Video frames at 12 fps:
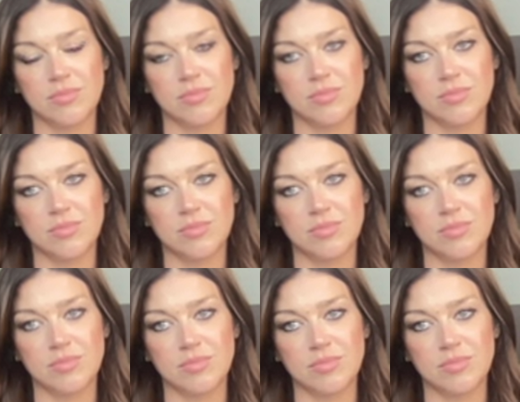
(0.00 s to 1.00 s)

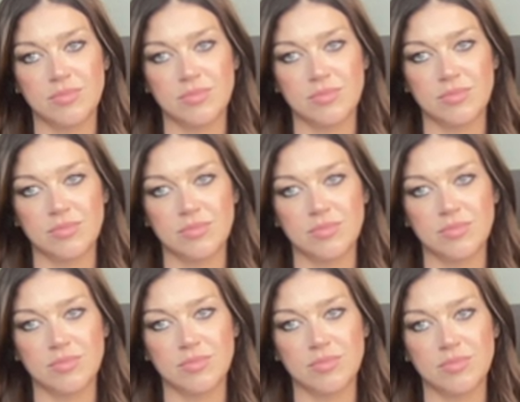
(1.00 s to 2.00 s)

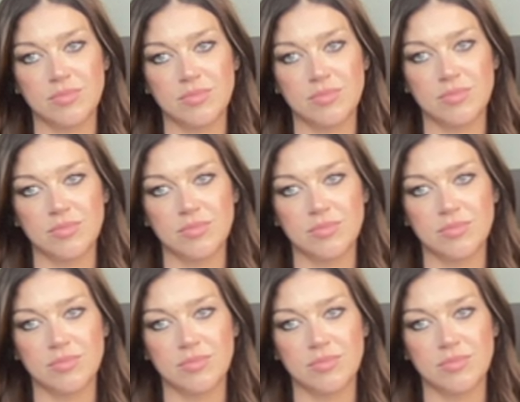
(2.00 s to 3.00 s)

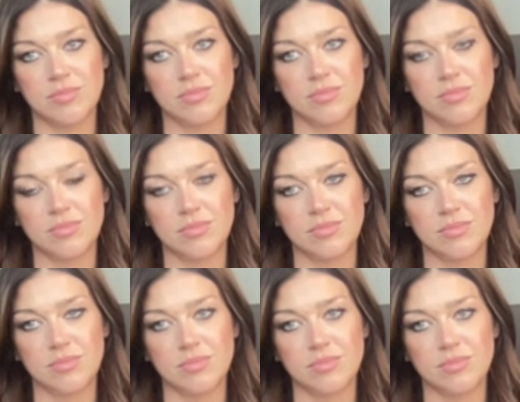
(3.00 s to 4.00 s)

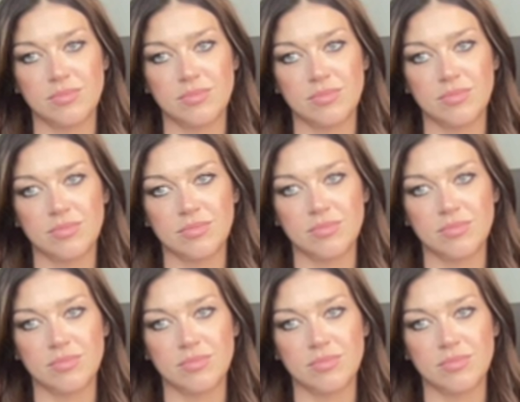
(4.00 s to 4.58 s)
No words are spoken by the person on screen.